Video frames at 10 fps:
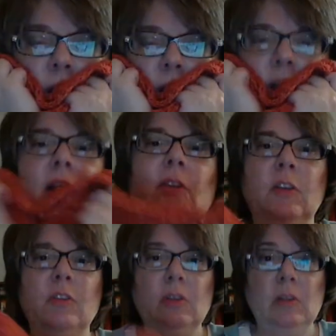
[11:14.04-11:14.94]
and I
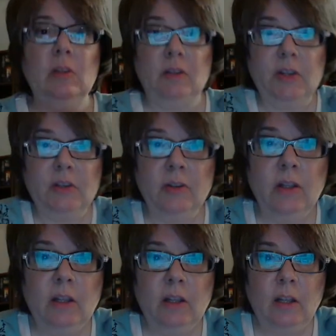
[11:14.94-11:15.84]
just love it.
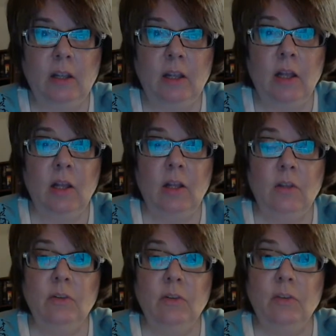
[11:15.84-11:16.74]

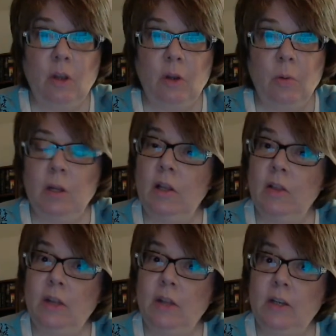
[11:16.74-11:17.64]
So,
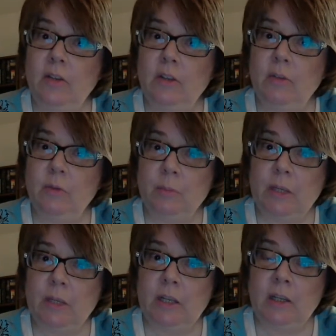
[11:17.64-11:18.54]
that is it for
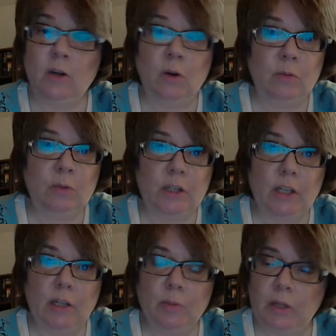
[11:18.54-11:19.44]
me. Hopefully
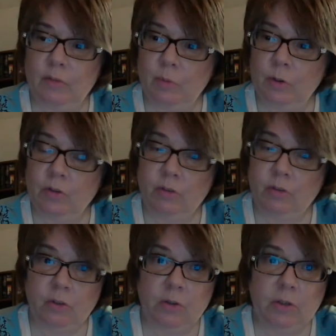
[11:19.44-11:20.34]
I will have more to
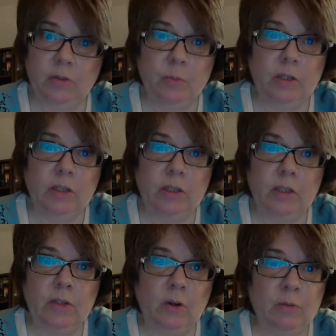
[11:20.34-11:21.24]
show you next week,
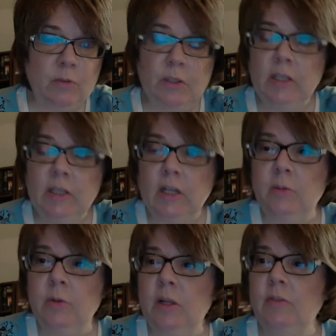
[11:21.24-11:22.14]
and hopefully I
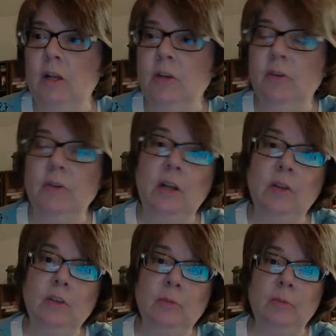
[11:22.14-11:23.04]
will have ironed
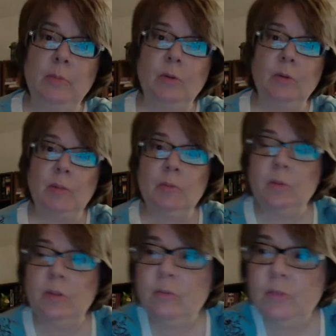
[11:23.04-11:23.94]
out some of my problems
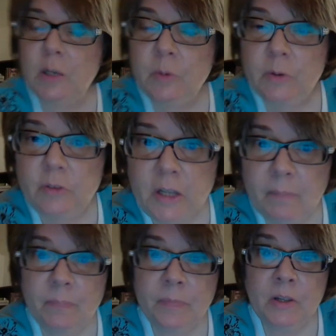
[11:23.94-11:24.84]
with the flower
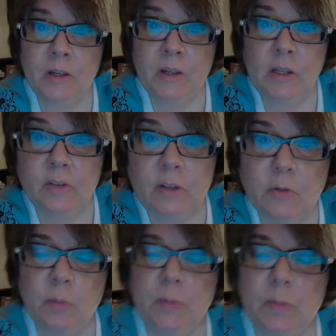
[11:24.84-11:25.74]
tam.
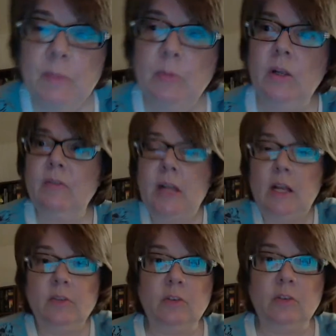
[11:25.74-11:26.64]
Several people have
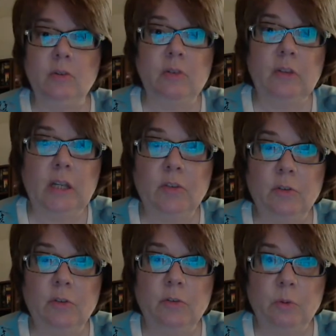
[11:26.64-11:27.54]
asked to see a
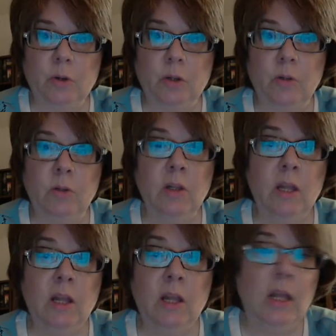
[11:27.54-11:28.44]
tutorial,
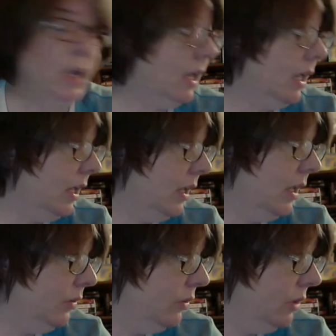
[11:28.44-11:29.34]

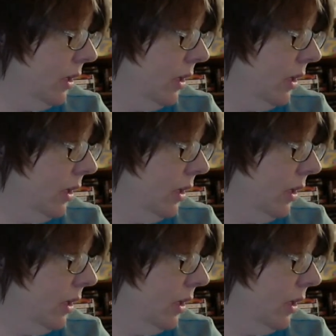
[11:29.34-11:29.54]
and